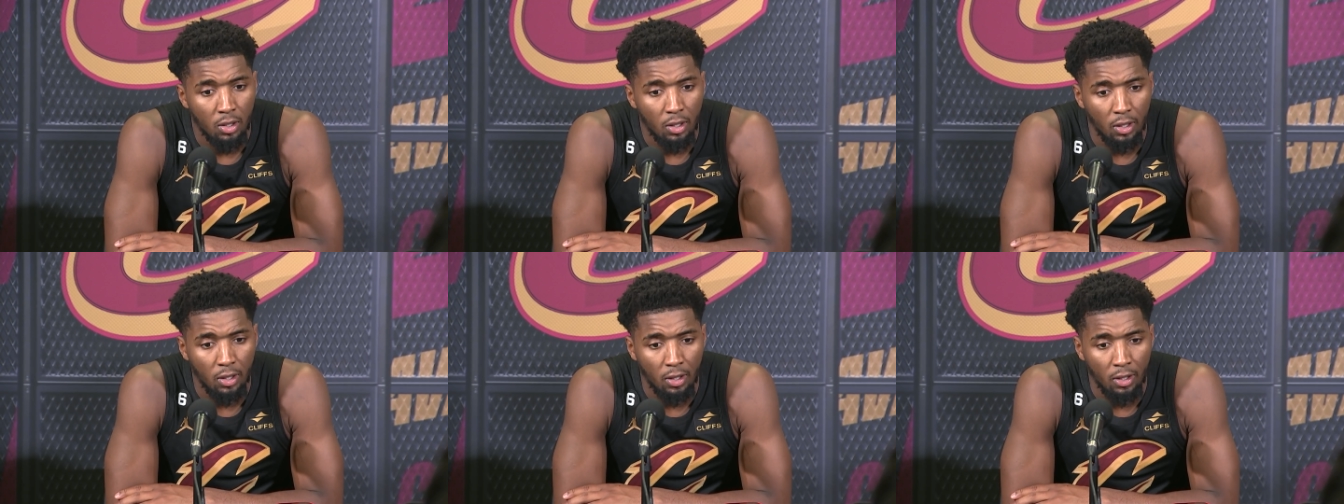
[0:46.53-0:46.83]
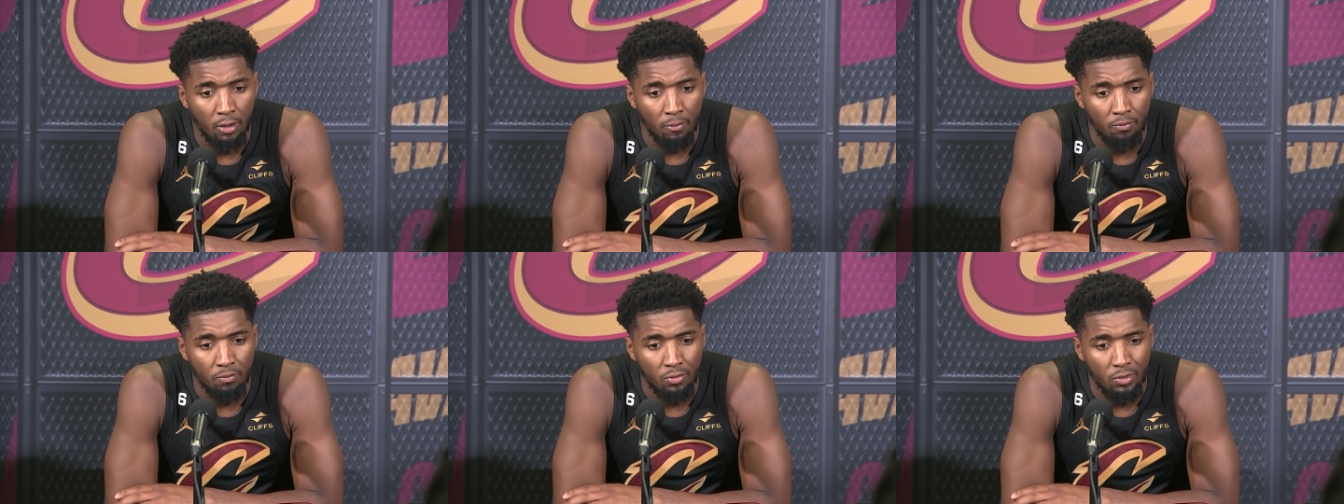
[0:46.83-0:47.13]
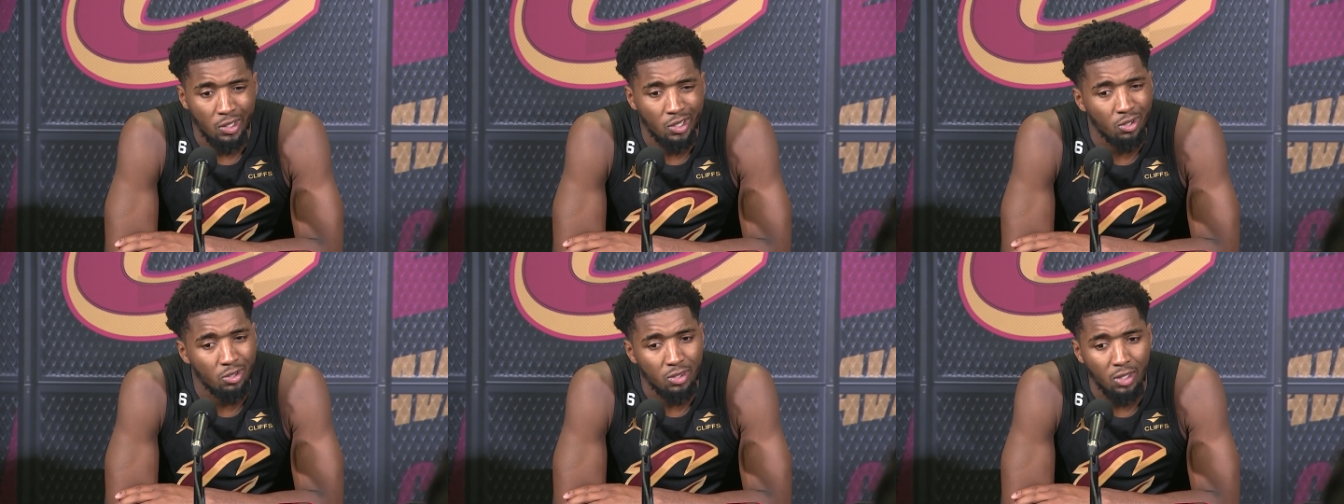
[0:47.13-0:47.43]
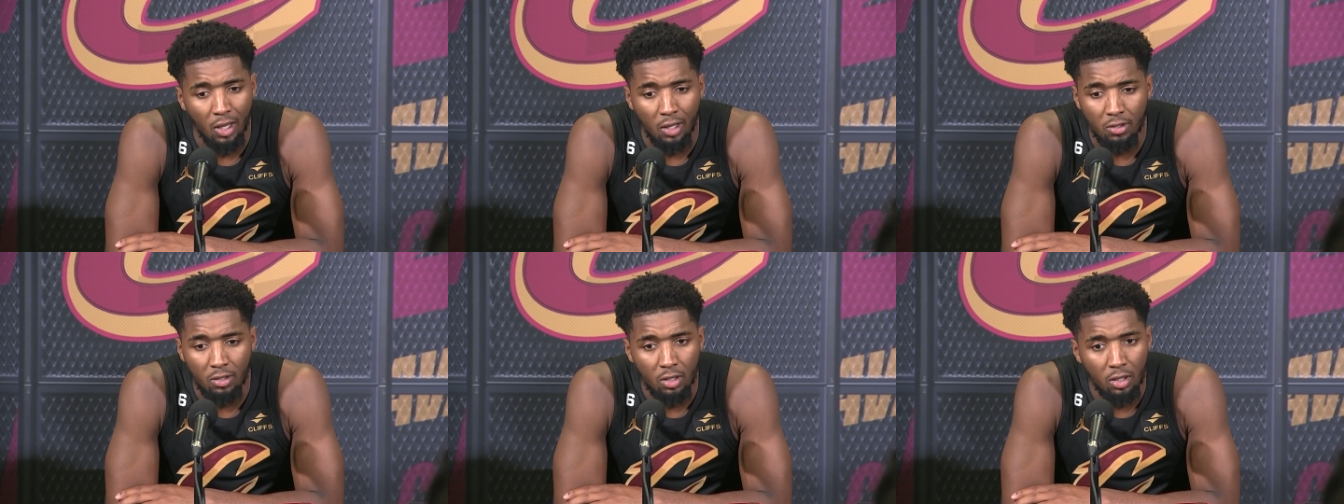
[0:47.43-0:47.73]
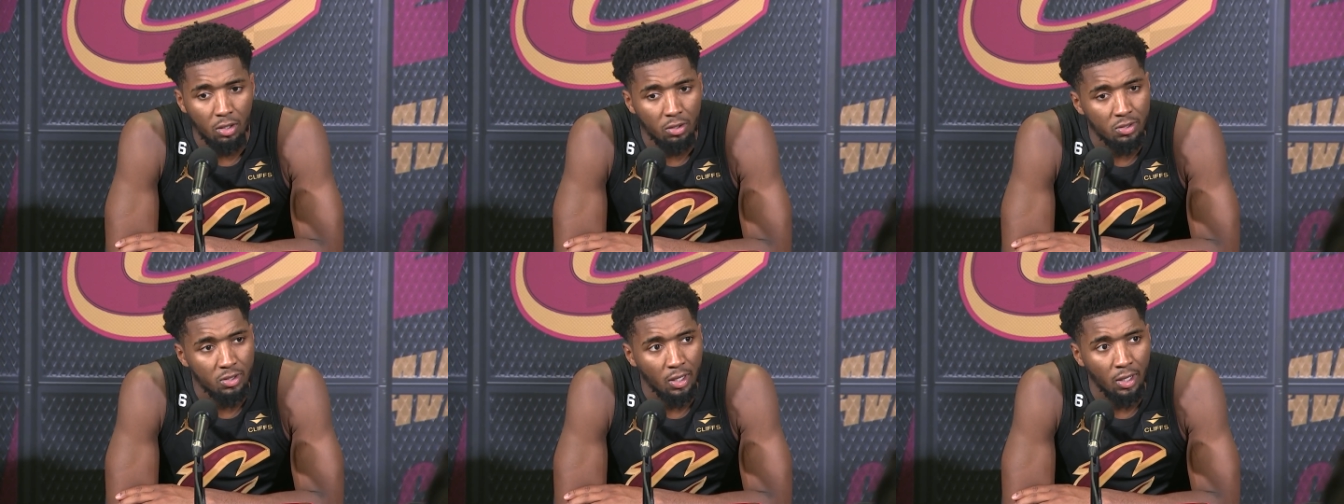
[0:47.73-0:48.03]
Um, little things,
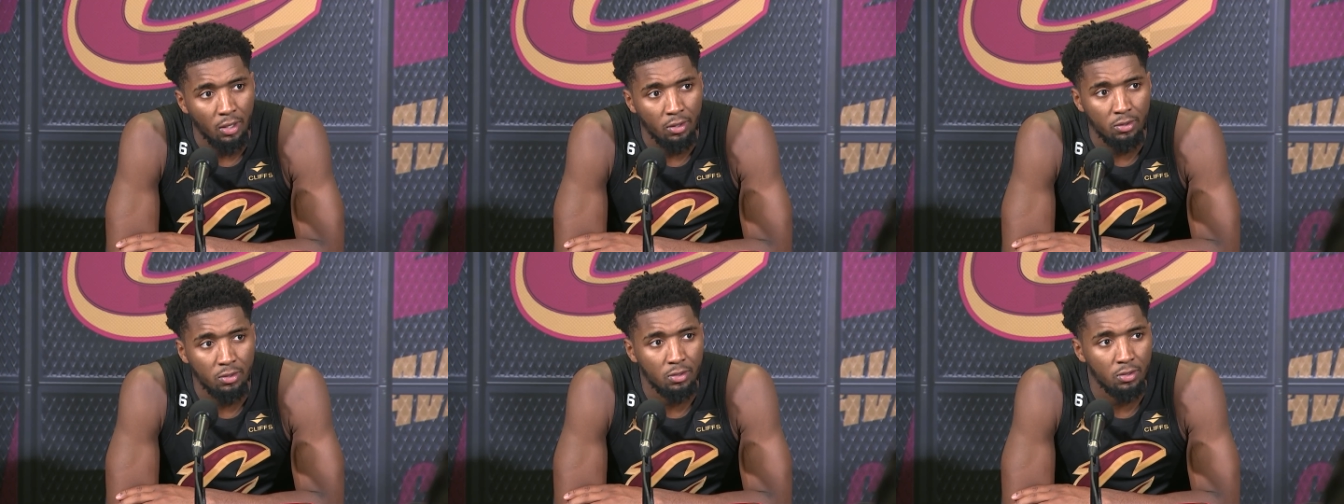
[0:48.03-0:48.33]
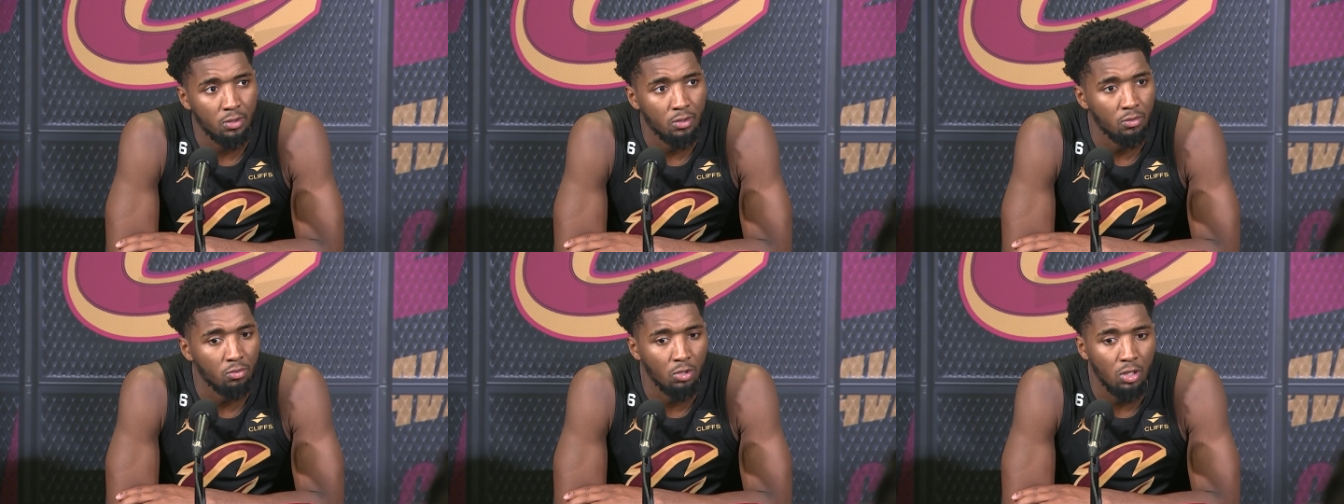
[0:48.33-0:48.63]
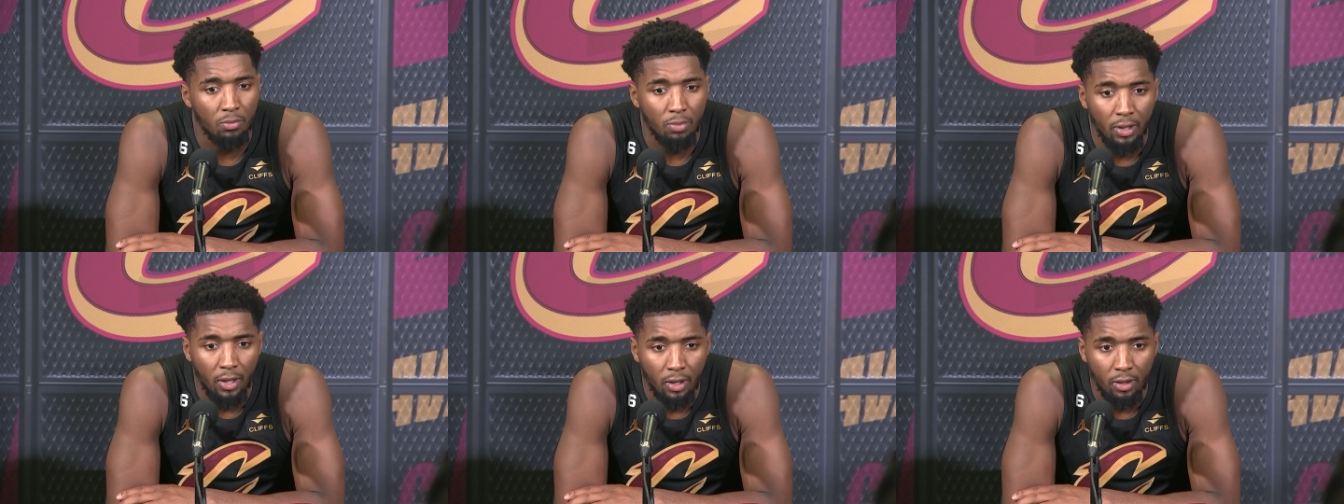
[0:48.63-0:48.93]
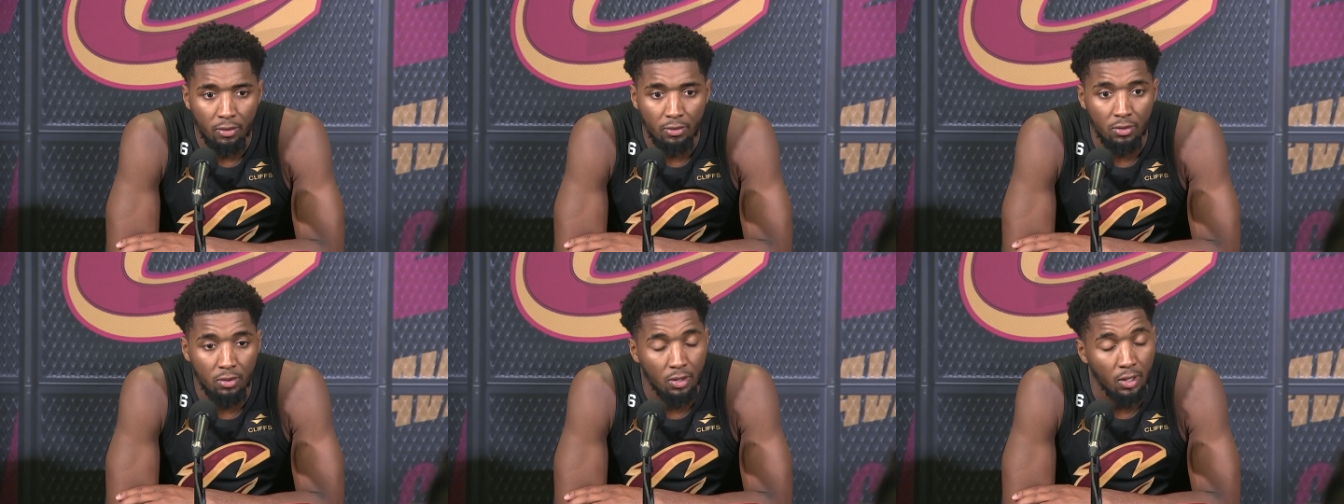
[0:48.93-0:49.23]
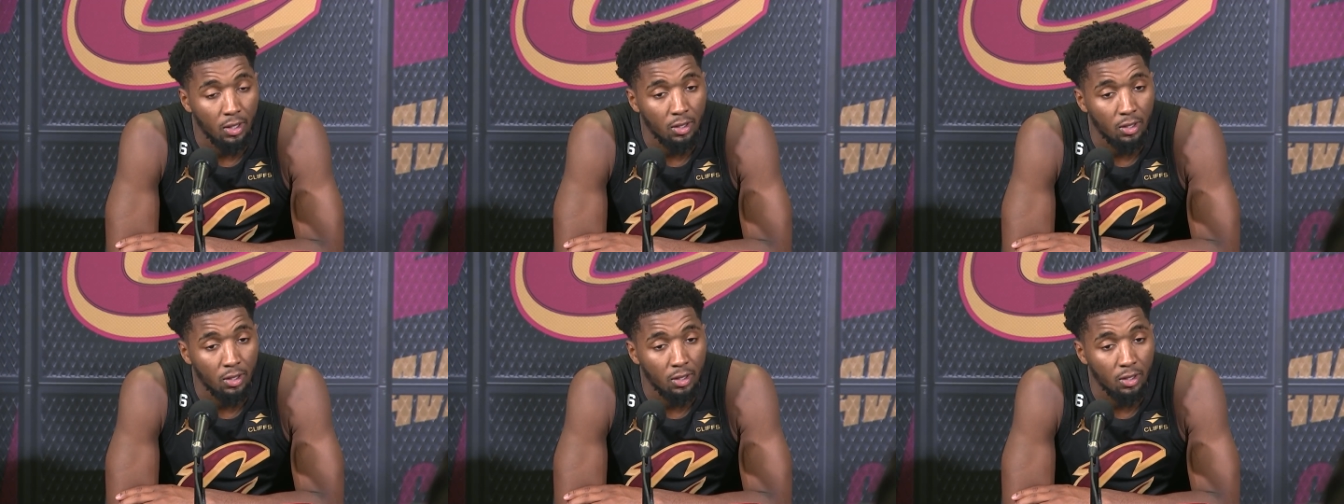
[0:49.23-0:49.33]
closeouts, rebounds.